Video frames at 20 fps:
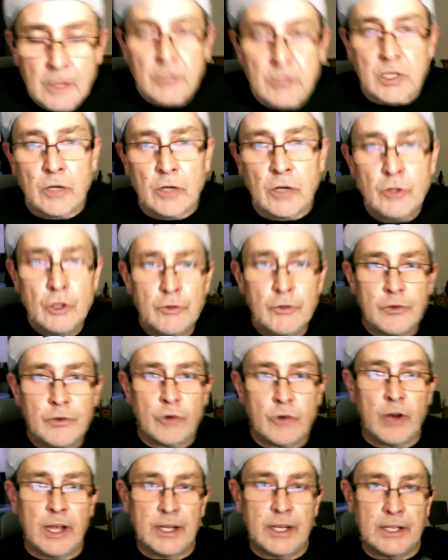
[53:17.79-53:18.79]
So you've
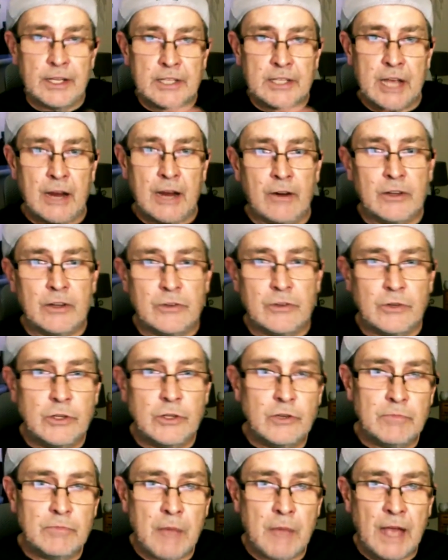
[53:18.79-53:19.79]
created this character and
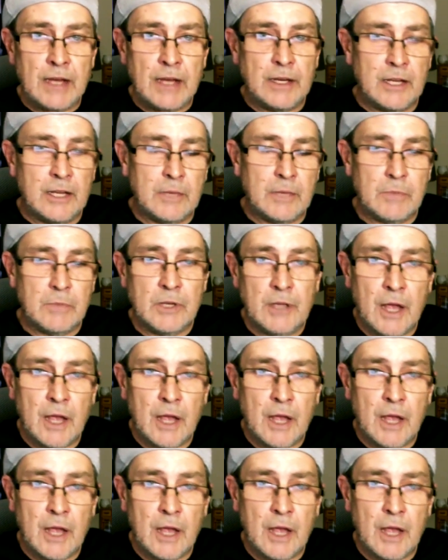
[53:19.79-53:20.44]
you've made him, and,